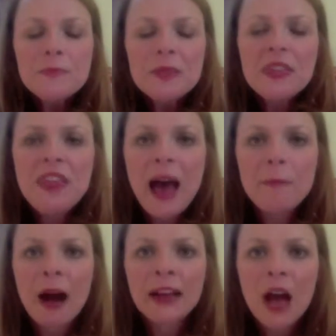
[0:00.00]

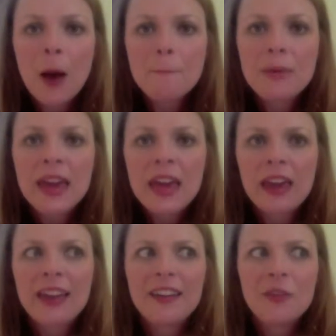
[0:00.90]
that might not
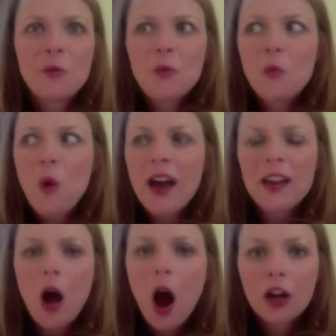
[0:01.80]
be
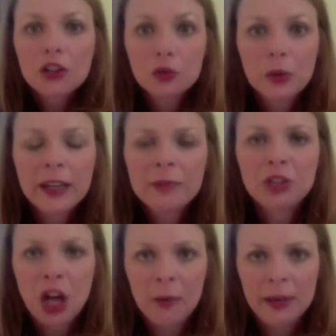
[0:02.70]
what our dream
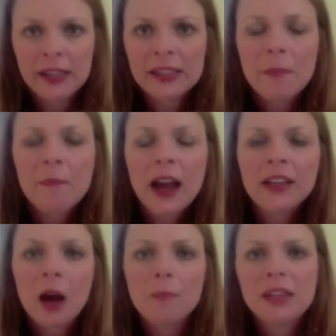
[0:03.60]
job is. It might
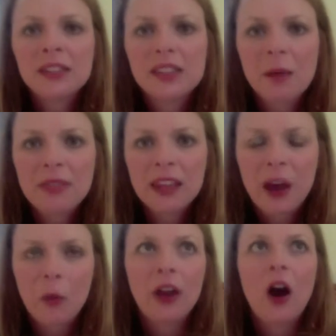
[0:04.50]
not be something
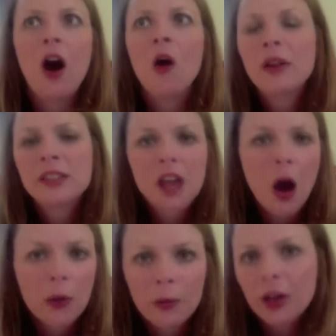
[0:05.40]
that we always
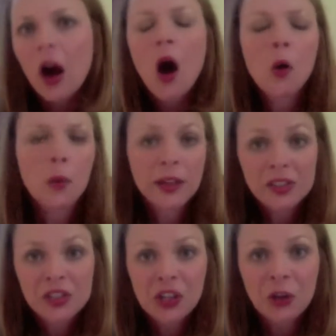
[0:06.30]
thought we would
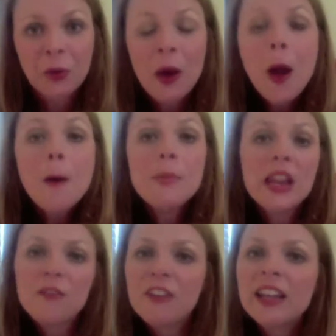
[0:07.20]
always do. But
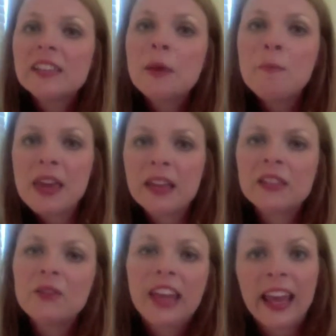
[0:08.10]
if it is a
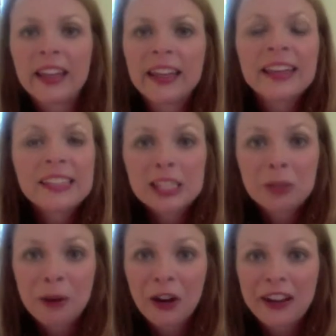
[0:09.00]
means of gaining
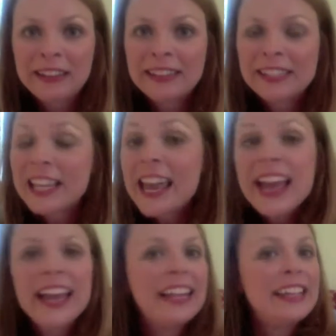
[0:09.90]
experience,
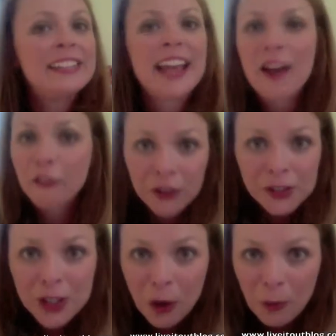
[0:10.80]
it is ever
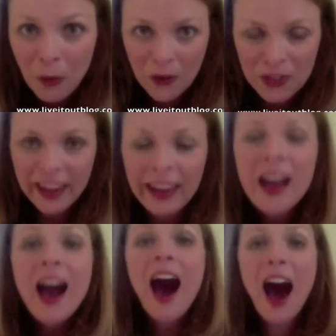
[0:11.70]
so worthy.
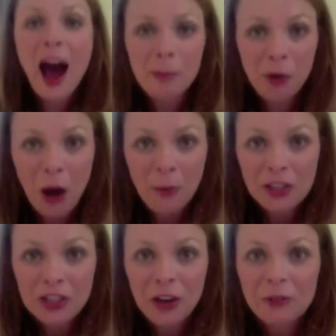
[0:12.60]
I
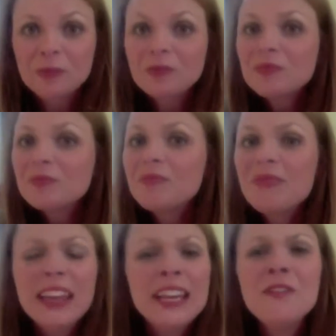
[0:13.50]
promise you.
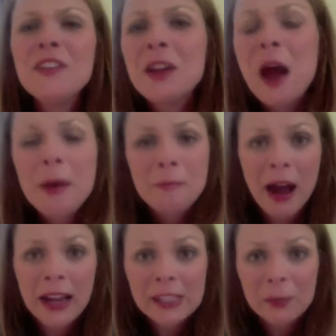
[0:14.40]
Even in
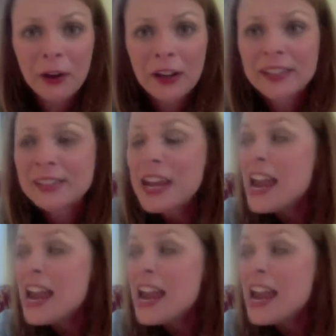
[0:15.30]
my experience,